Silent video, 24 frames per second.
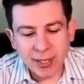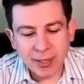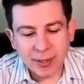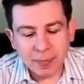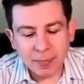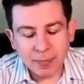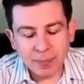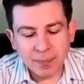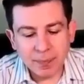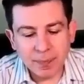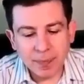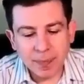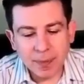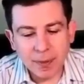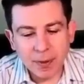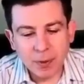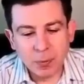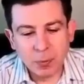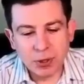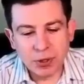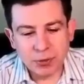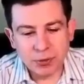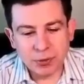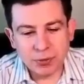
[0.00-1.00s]
um,
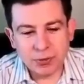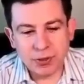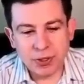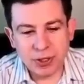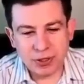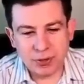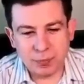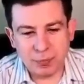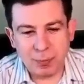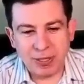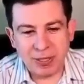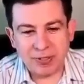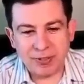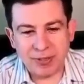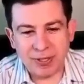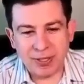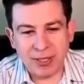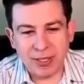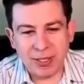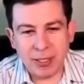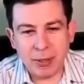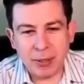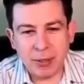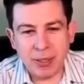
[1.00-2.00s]
which was just
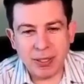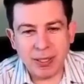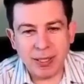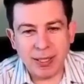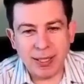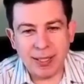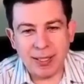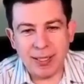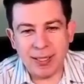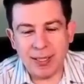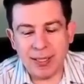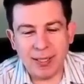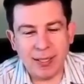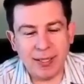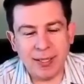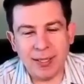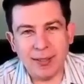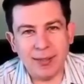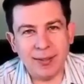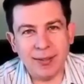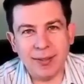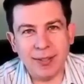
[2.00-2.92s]
basically, uh,